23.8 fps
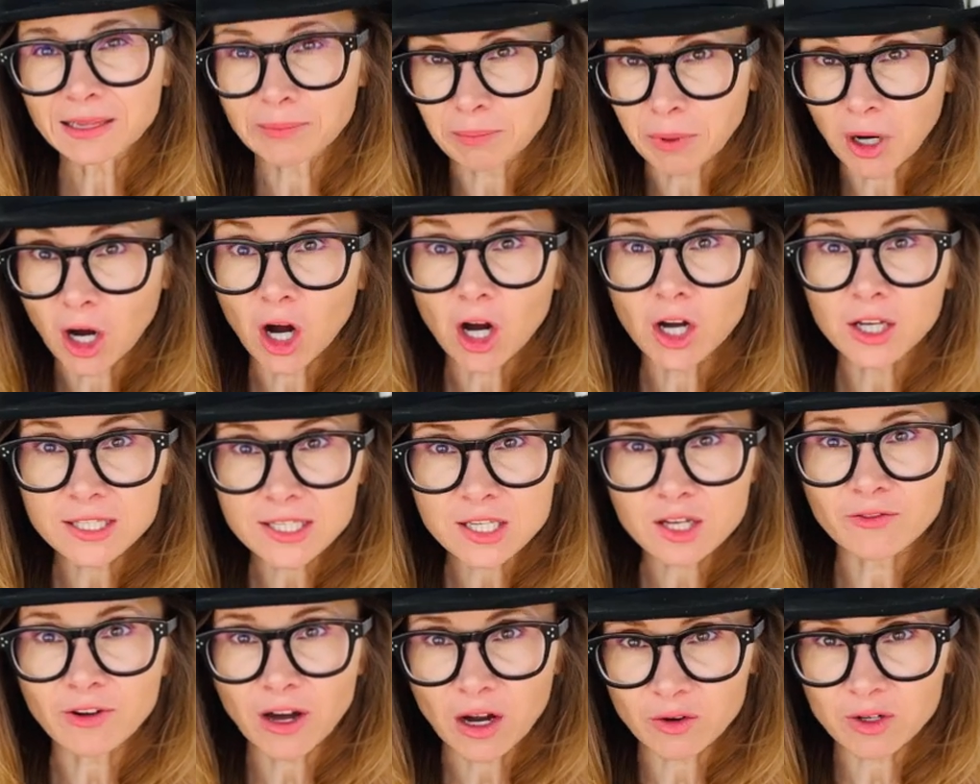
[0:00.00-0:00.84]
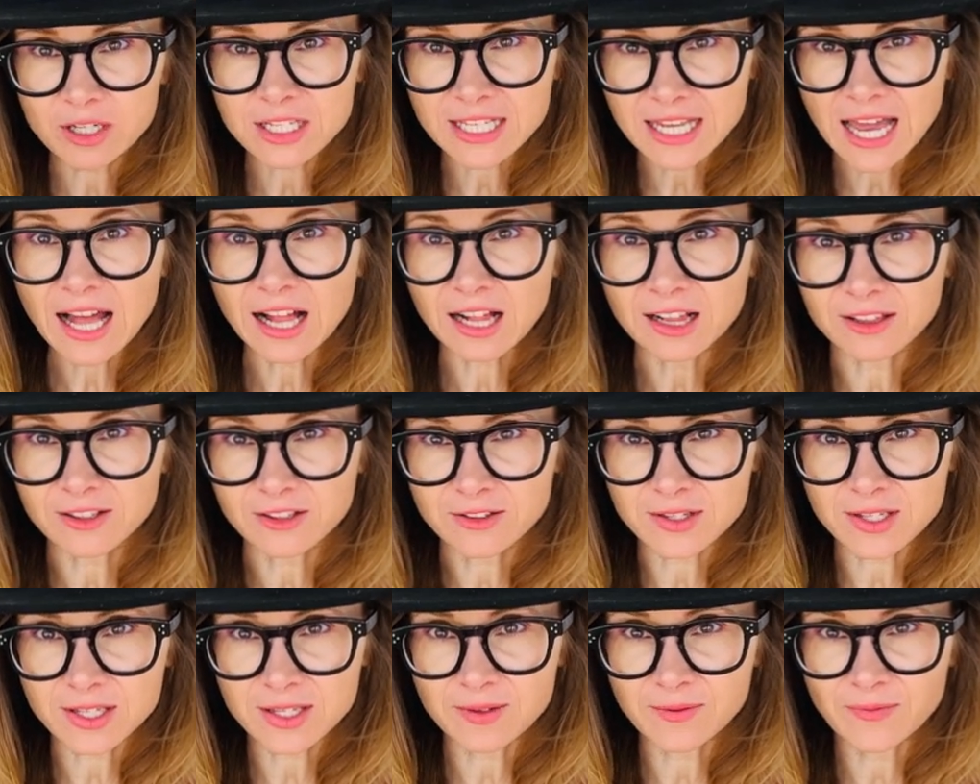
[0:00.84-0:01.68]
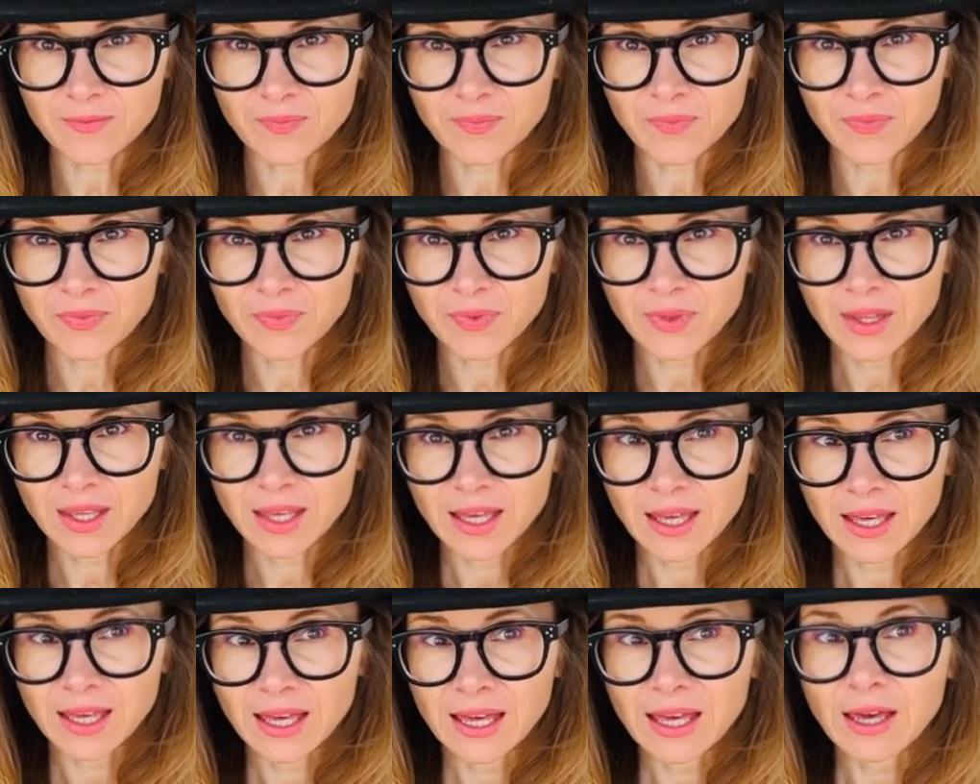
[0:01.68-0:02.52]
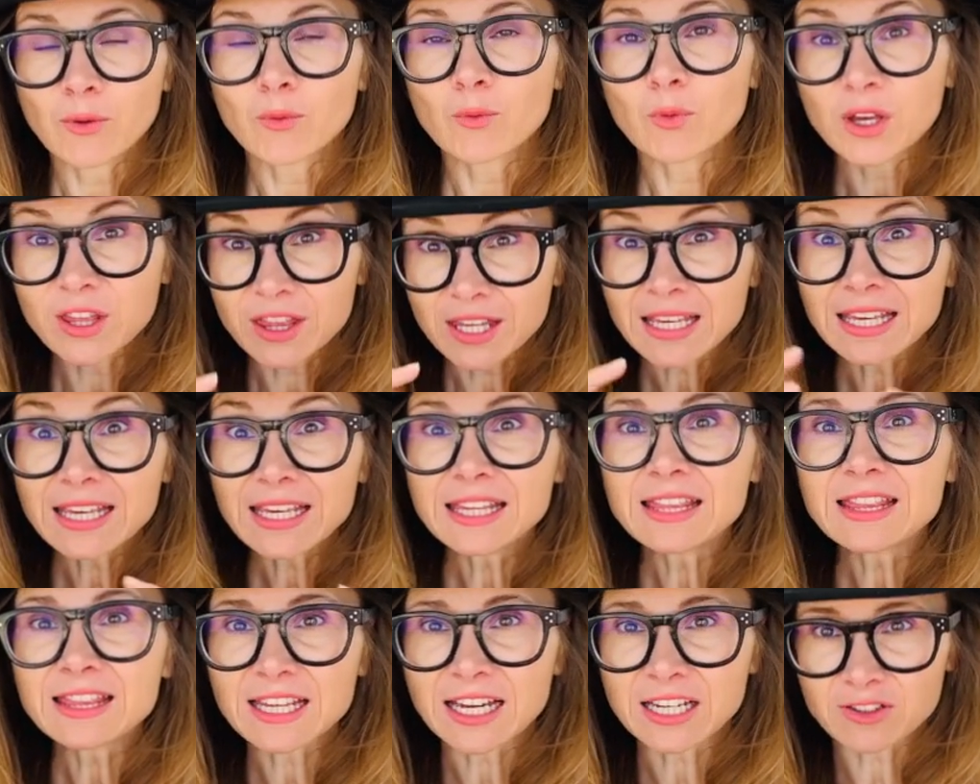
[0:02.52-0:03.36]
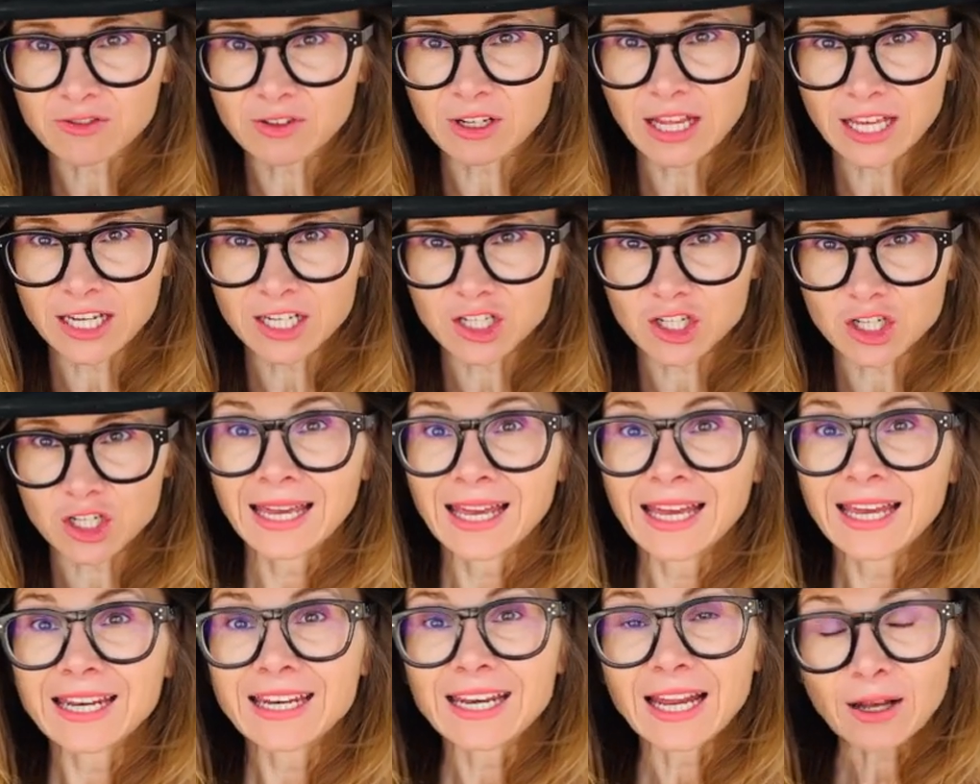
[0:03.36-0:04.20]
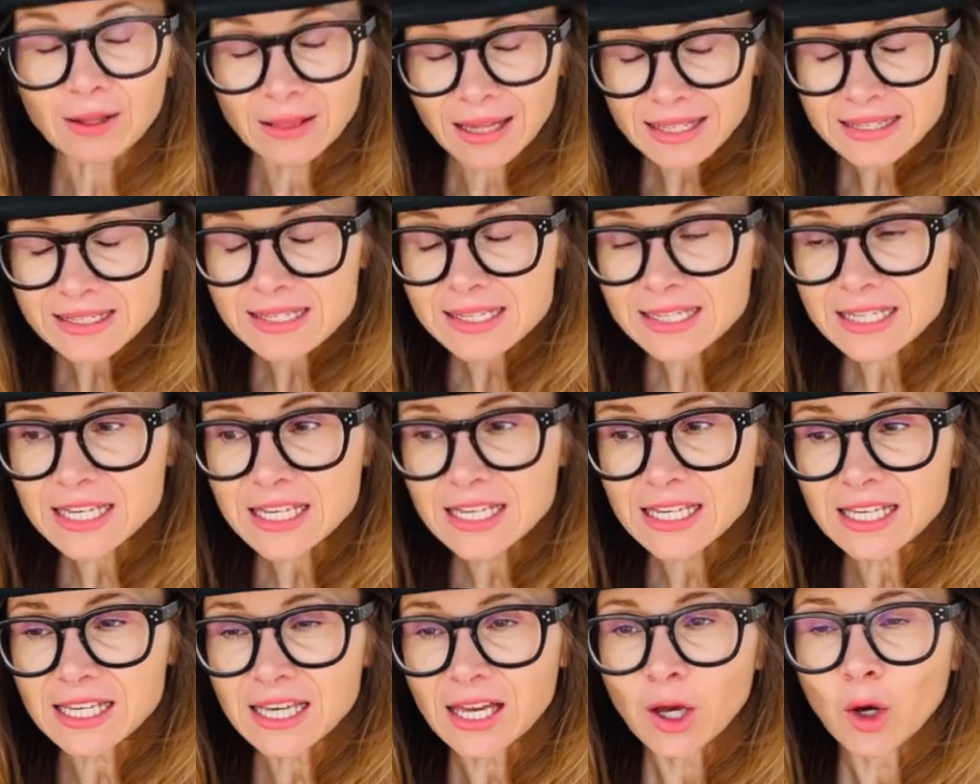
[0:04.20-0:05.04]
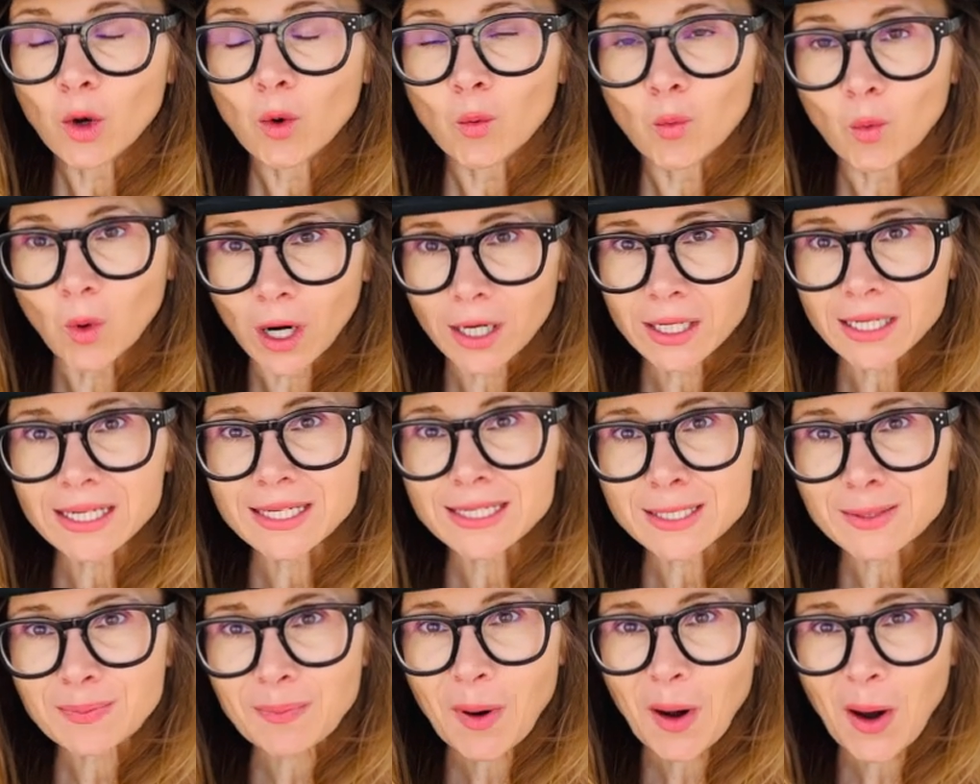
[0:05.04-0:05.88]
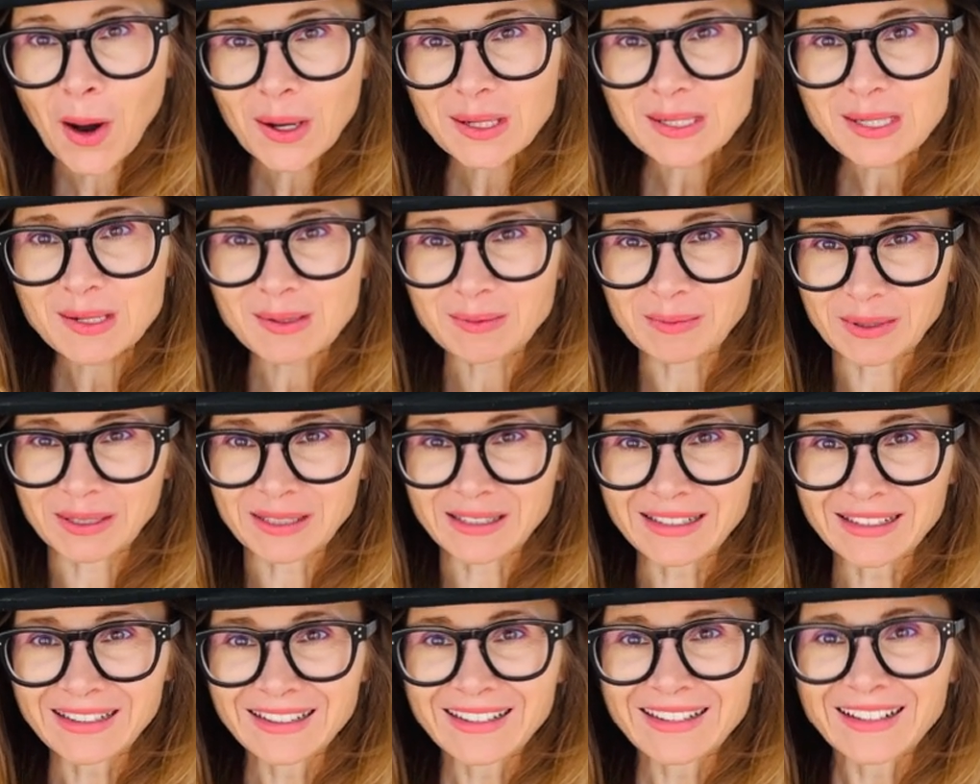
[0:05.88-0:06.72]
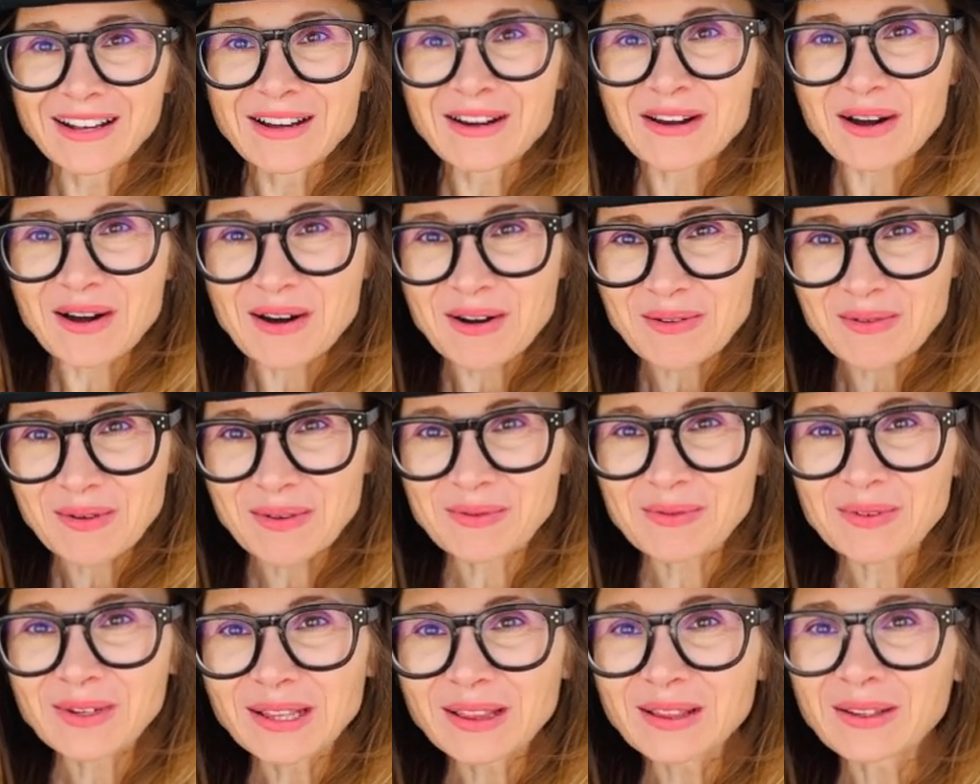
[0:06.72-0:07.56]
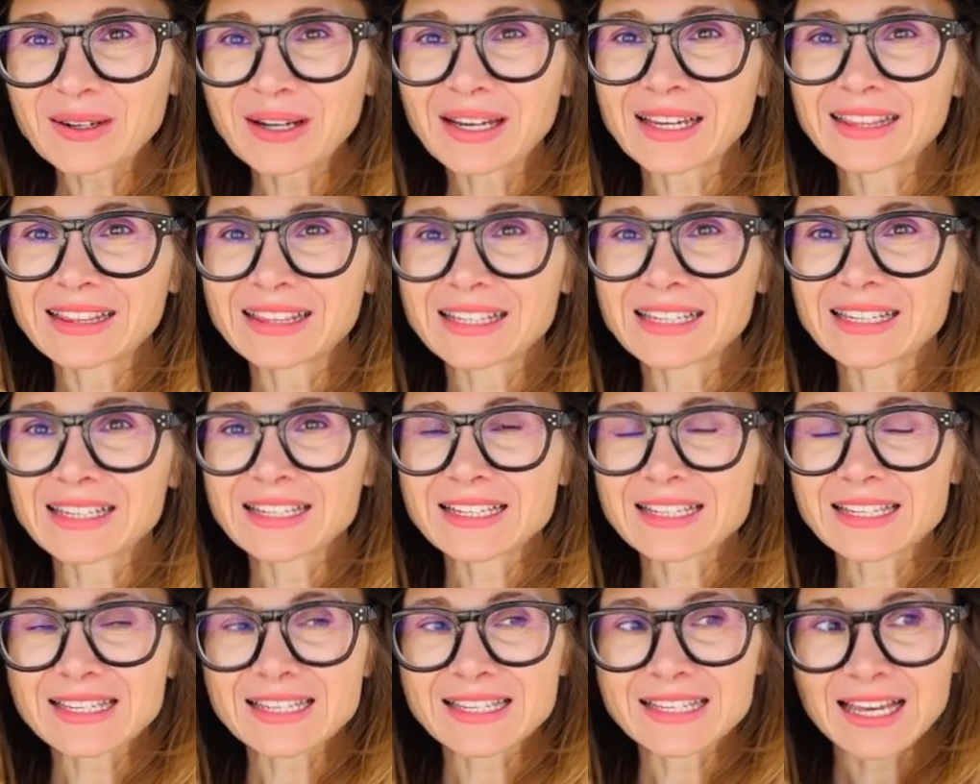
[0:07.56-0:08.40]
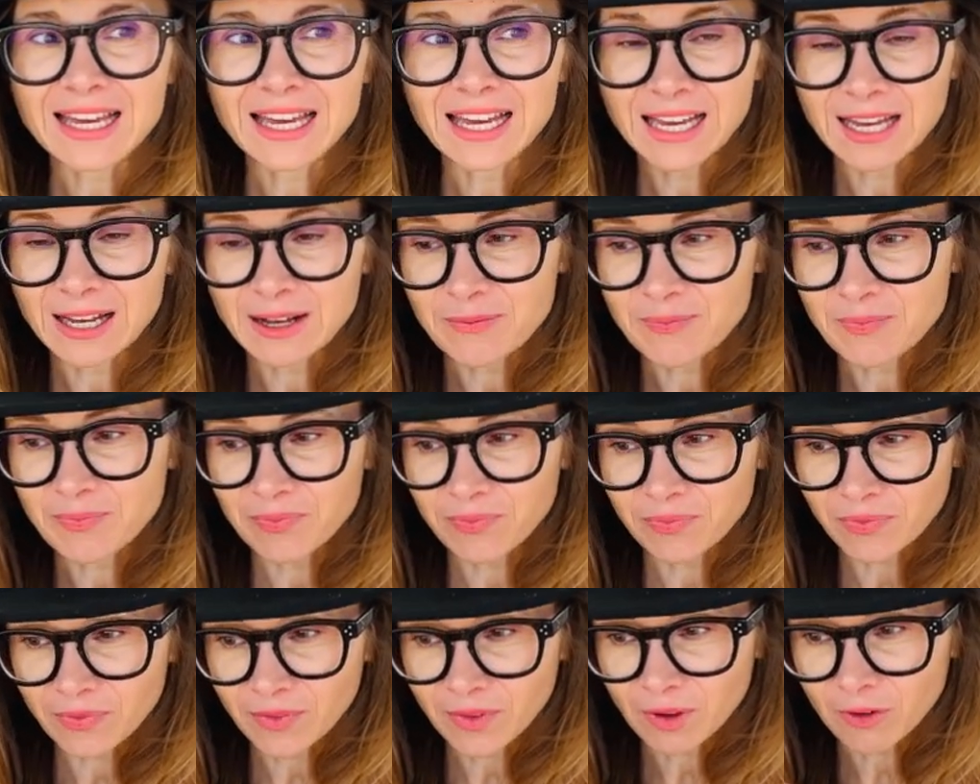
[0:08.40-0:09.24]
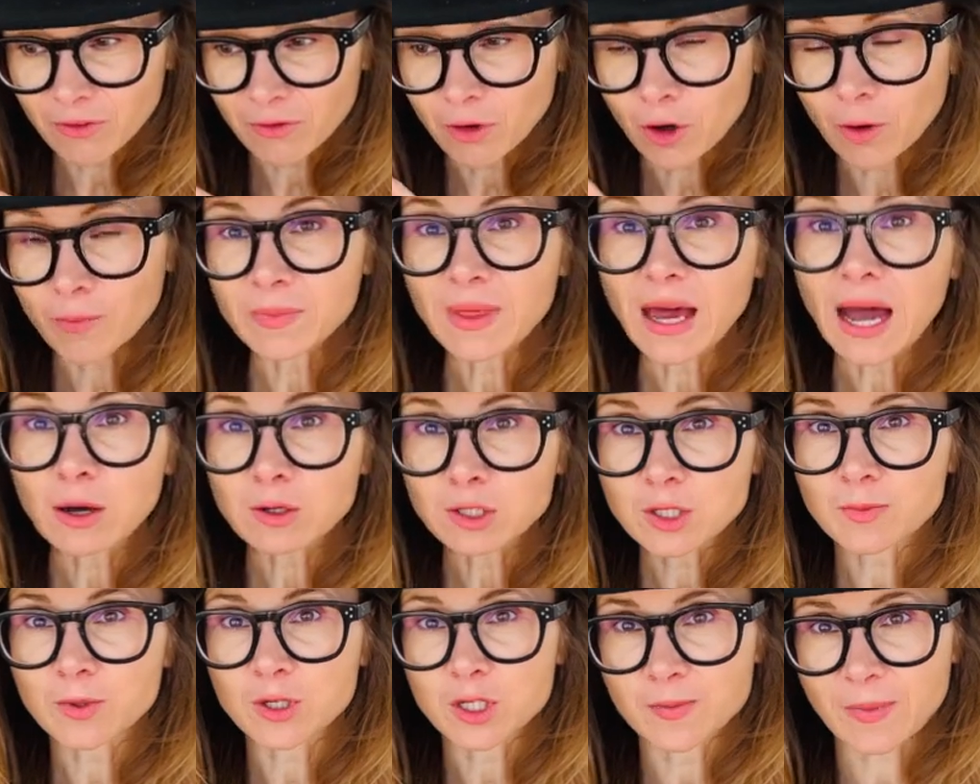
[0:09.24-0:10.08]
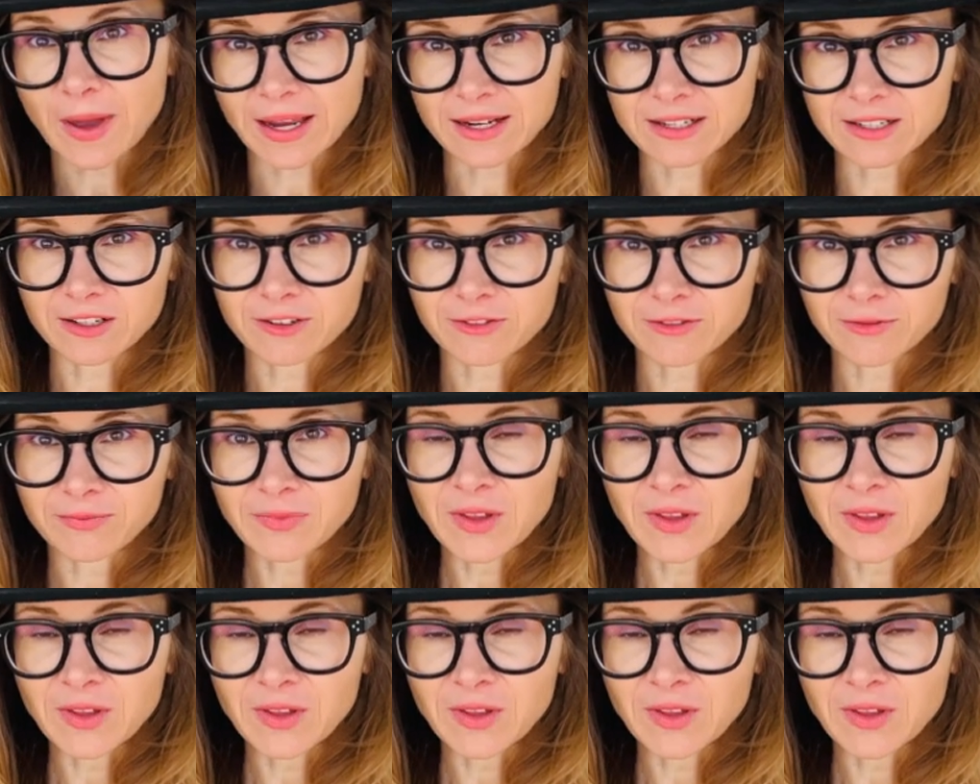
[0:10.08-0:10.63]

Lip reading: parts of ourselves within that relationship. Now let's see what is possible when we look at this from the house perspective.